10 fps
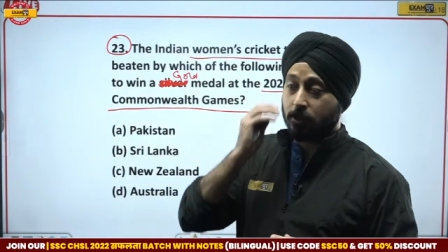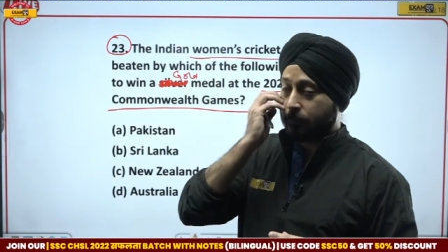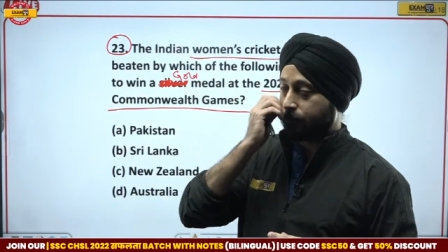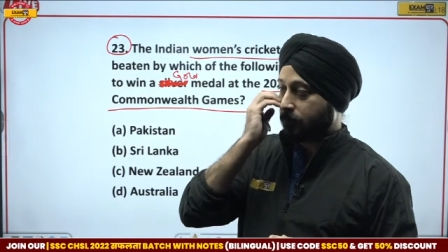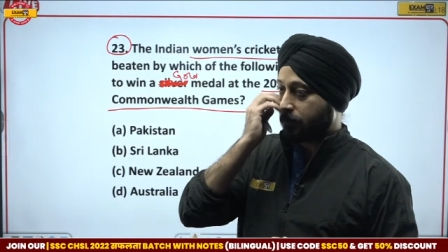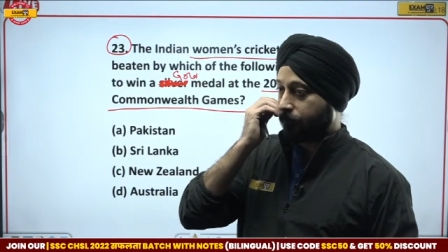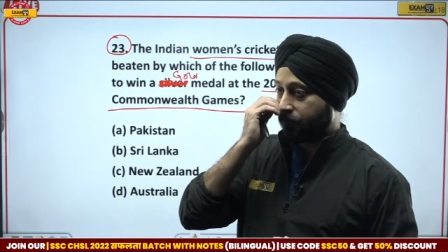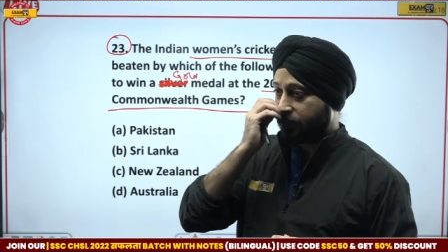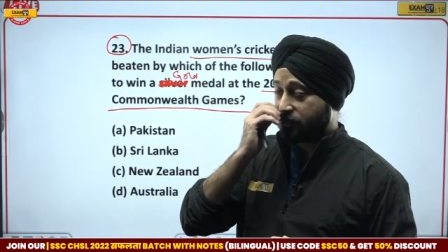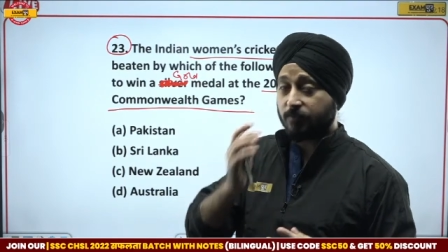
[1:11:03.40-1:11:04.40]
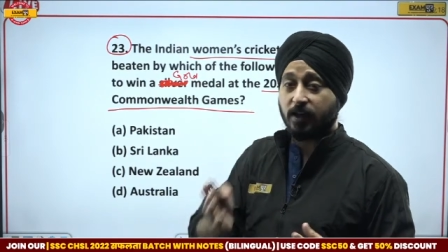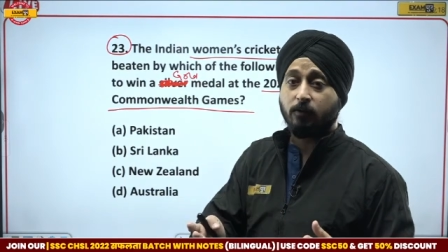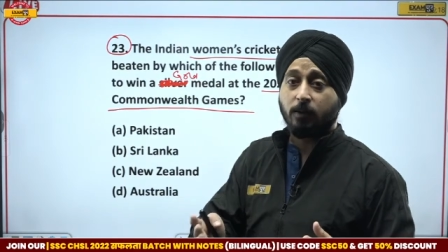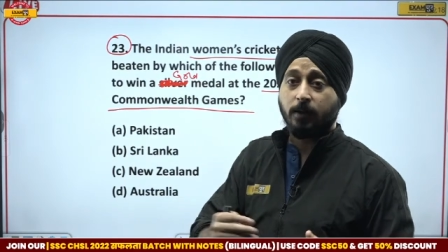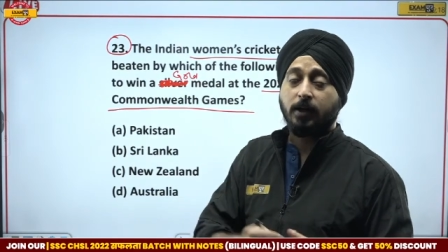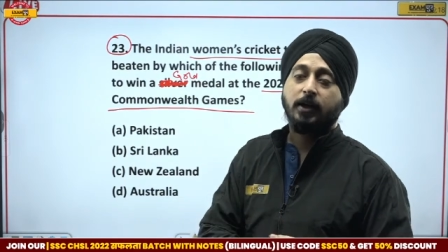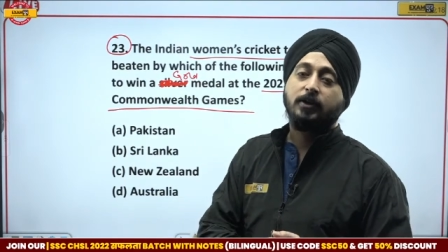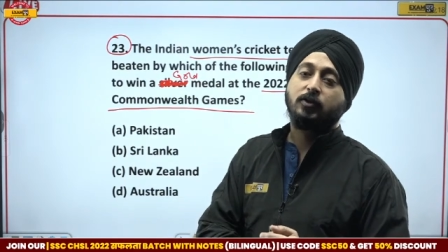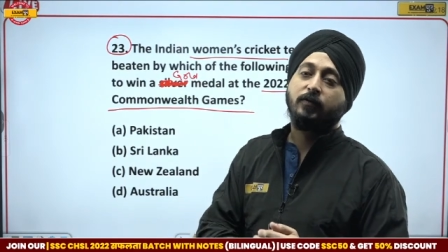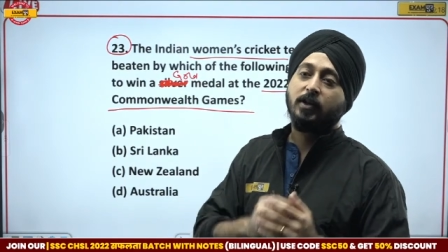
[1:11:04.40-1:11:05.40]
um, uh, we Shefali Verma.
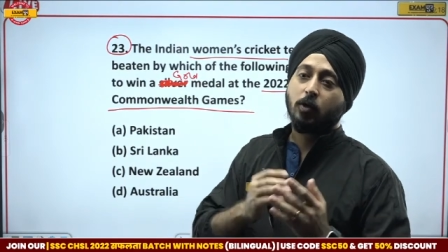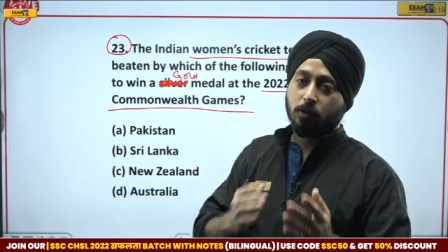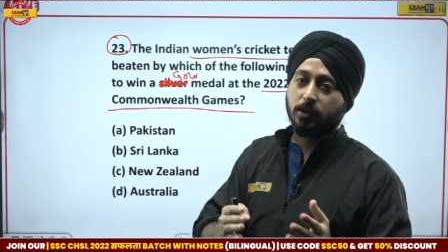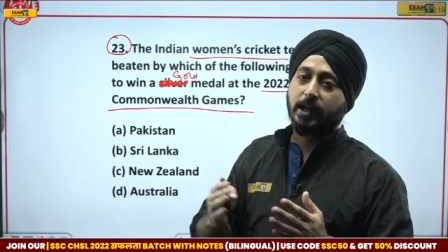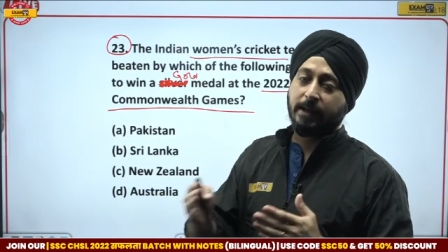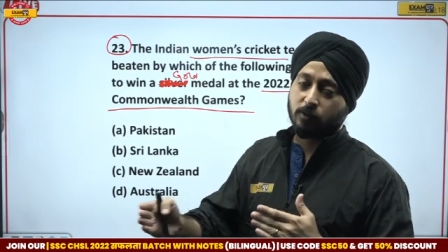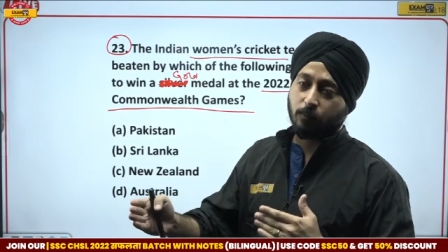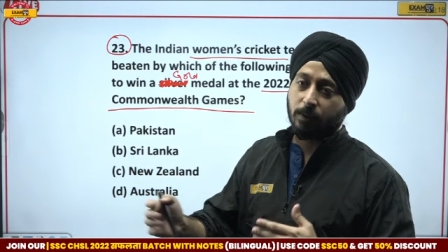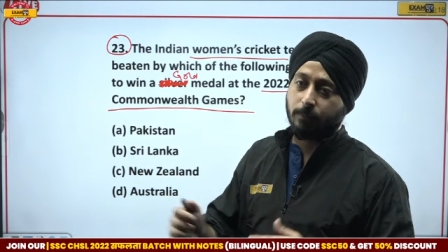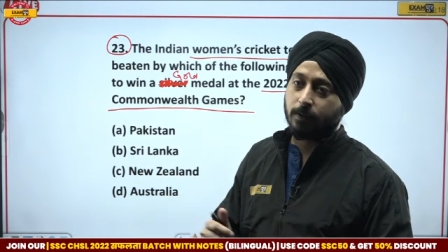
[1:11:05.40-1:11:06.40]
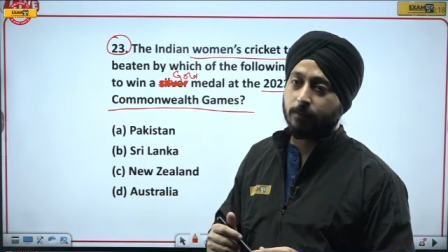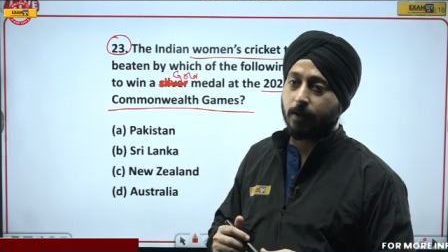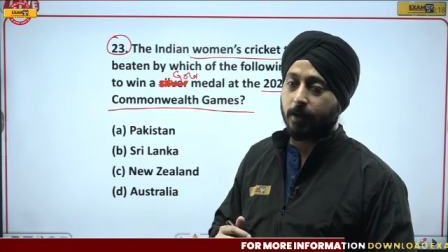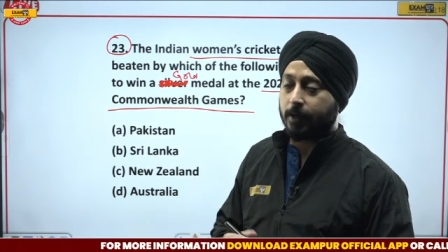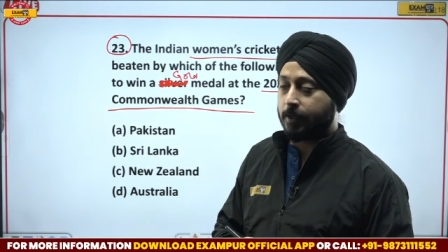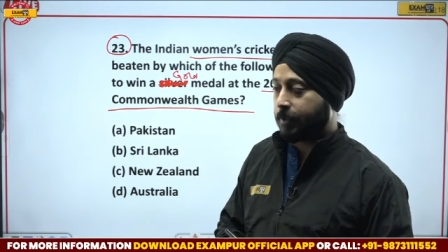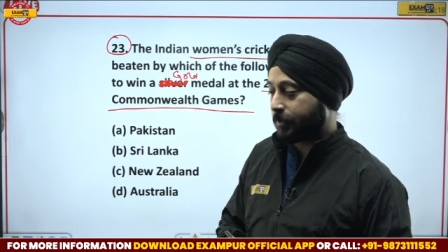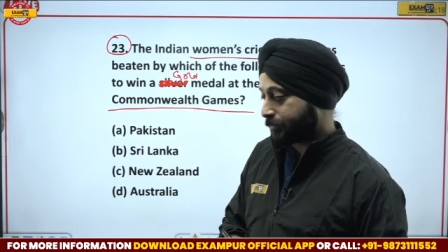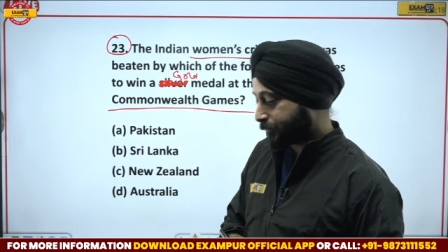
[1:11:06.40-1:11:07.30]
So we know the names of people, and uh,